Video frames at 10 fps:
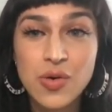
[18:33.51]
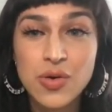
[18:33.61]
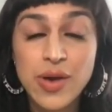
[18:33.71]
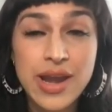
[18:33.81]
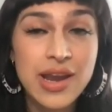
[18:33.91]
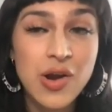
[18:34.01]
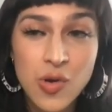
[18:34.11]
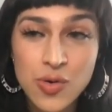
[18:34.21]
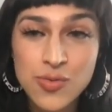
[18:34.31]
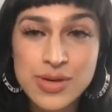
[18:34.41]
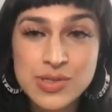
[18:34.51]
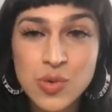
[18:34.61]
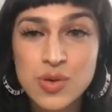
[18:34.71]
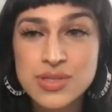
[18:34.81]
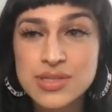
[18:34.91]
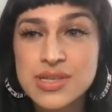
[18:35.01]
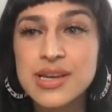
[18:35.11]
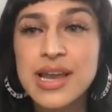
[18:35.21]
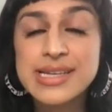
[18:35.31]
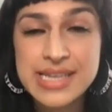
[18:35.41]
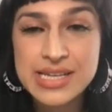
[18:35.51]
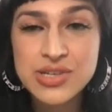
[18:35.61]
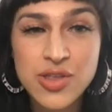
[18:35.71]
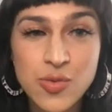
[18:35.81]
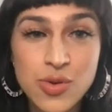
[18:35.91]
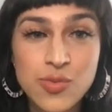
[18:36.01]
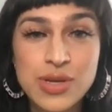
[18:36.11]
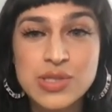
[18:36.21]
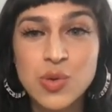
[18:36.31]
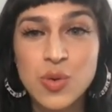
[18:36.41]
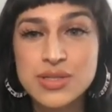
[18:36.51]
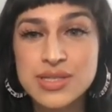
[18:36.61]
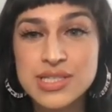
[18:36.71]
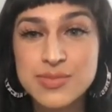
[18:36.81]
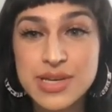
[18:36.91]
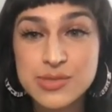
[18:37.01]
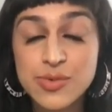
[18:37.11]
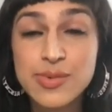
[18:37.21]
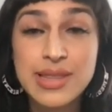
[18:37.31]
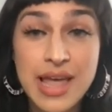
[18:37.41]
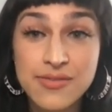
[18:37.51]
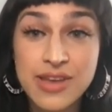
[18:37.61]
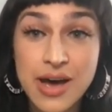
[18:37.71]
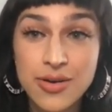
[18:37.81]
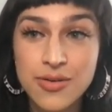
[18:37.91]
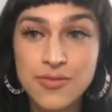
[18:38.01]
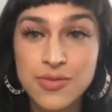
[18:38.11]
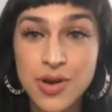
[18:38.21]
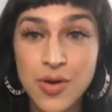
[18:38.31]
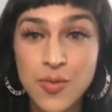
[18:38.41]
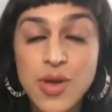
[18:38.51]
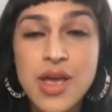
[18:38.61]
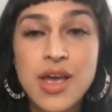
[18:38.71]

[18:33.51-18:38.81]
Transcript: creating our own resources, connecting each other with resources because we've been left out of, you know,